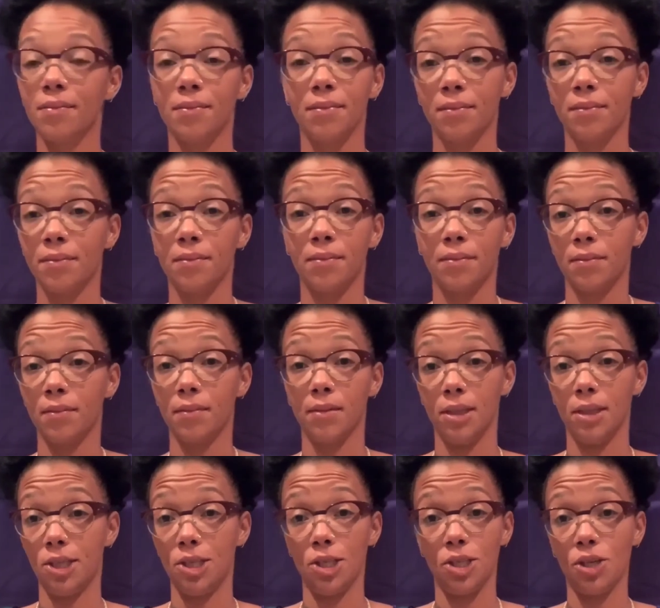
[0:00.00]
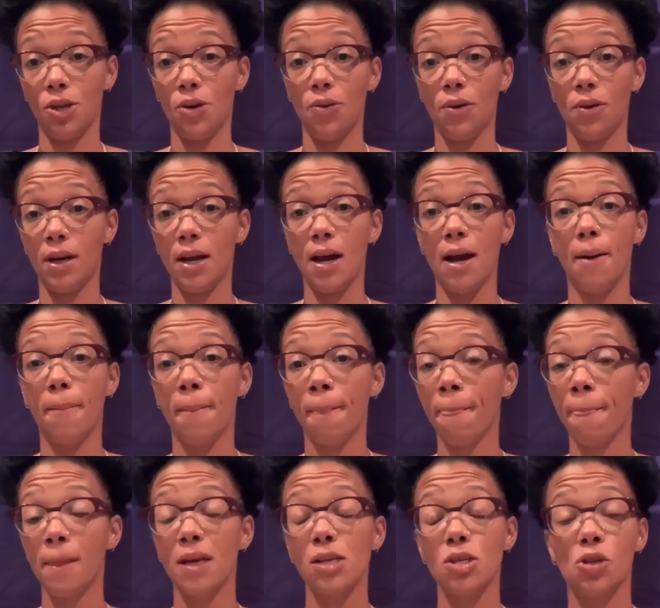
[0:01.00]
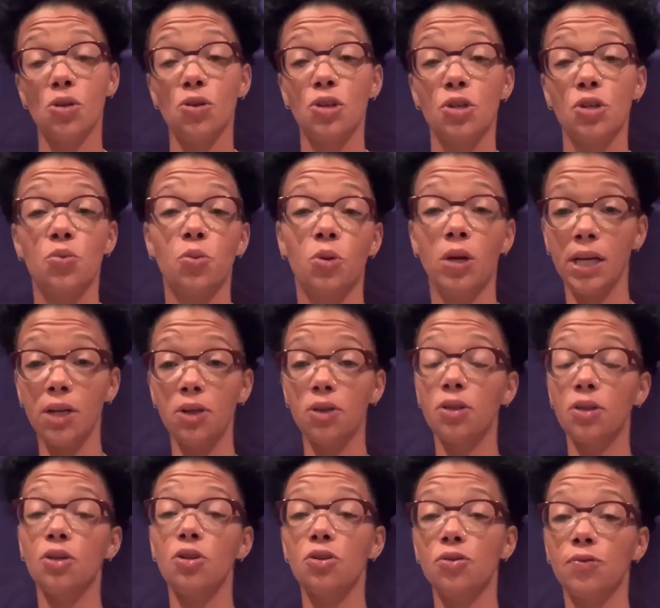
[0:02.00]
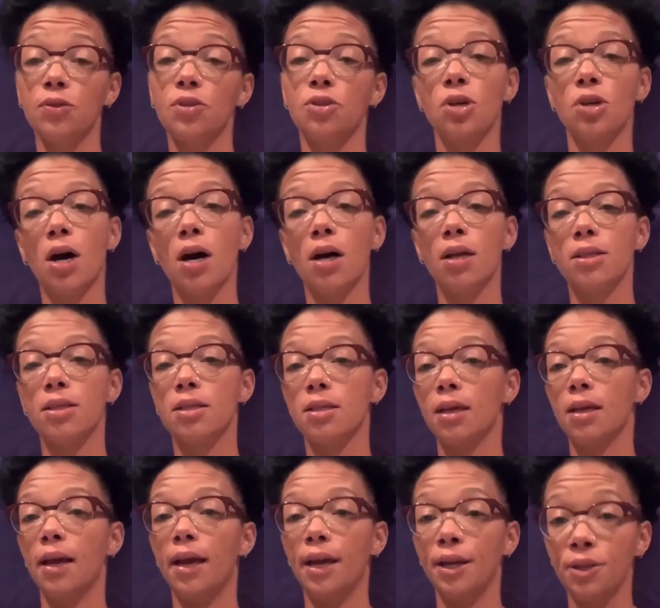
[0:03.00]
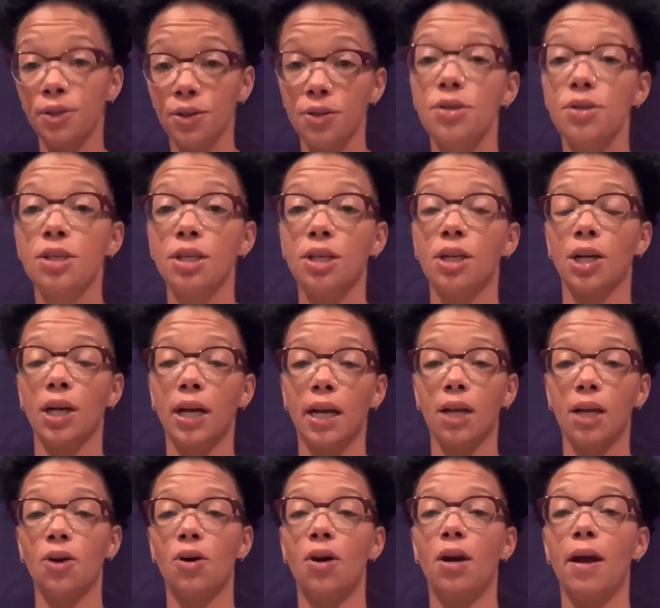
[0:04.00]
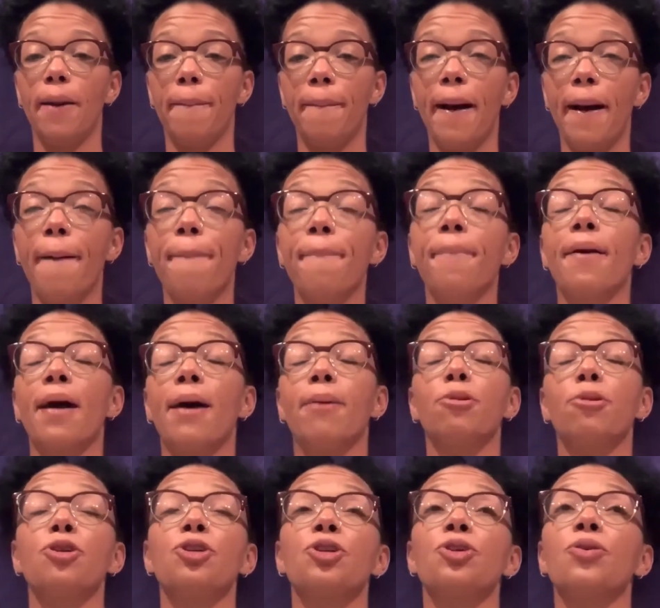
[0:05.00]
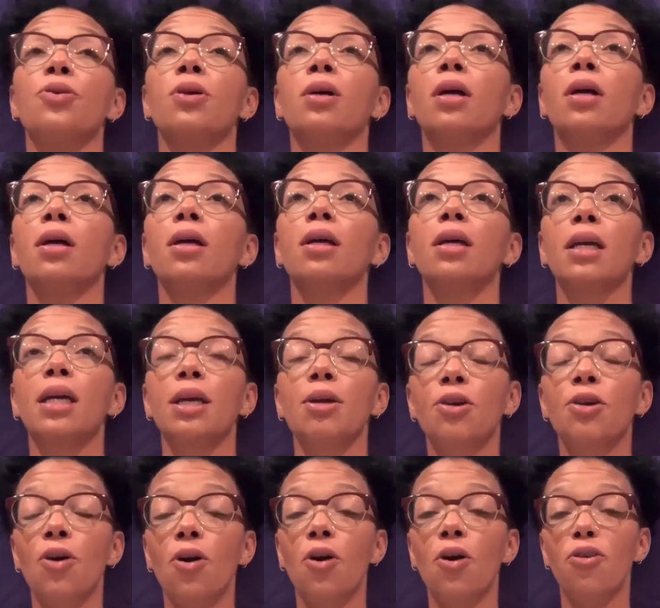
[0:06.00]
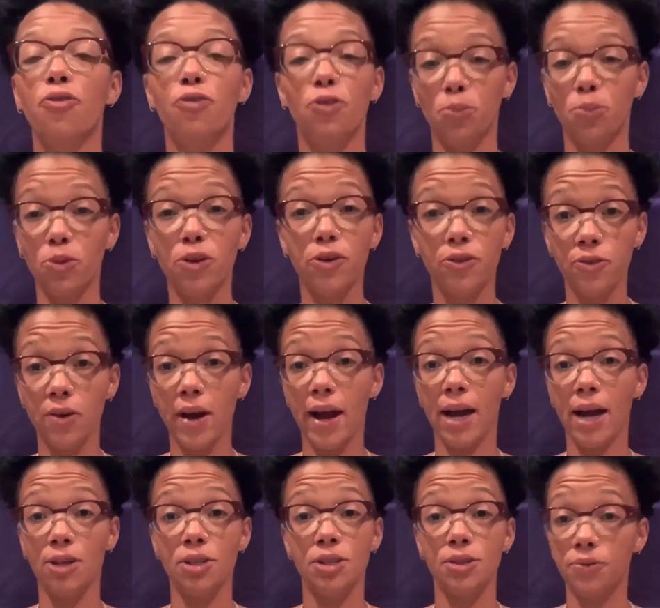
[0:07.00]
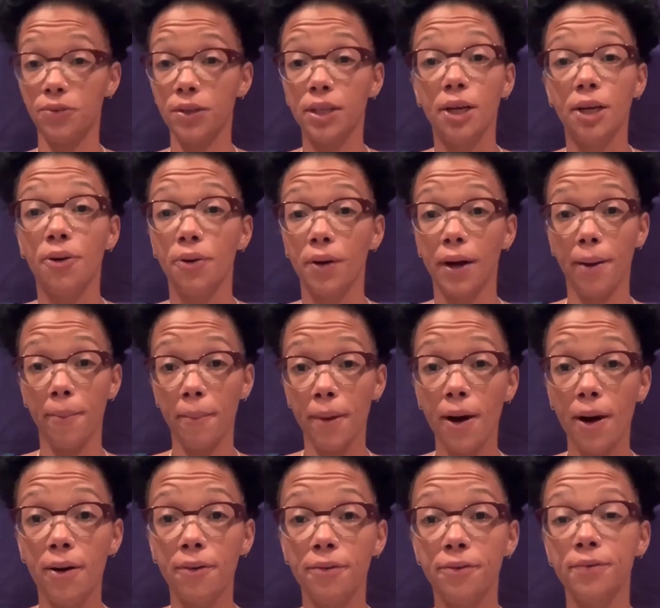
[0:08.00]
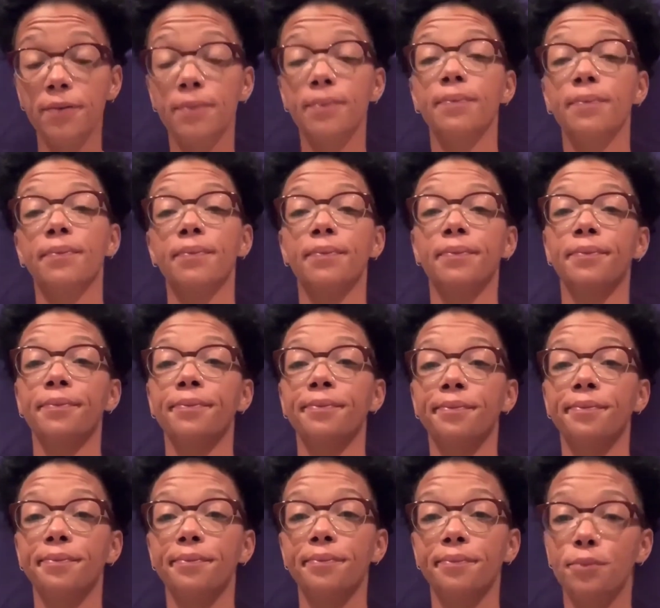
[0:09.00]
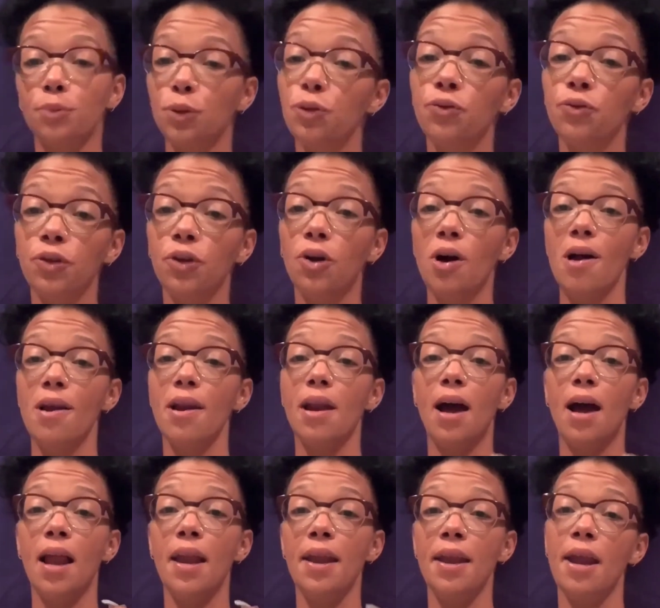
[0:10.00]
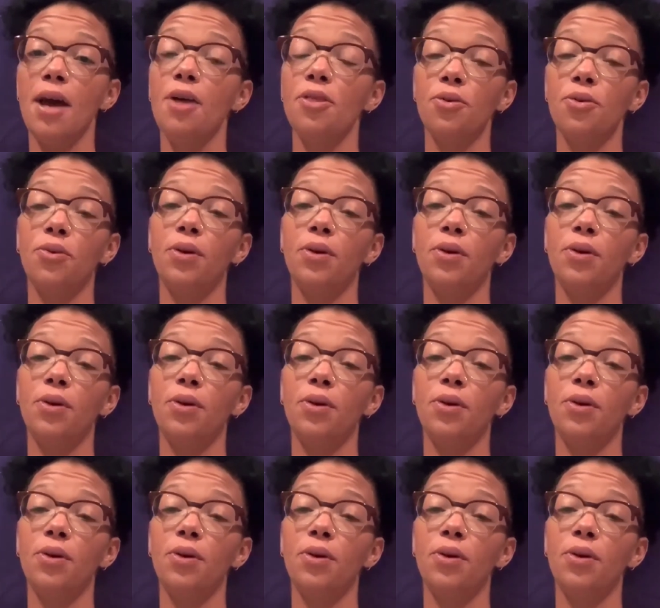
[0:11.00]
it's just going up. So just wait on those results and you'll see your credit going up, I promise you. Keep going for more rounds if it don't come off. Moving on, another way I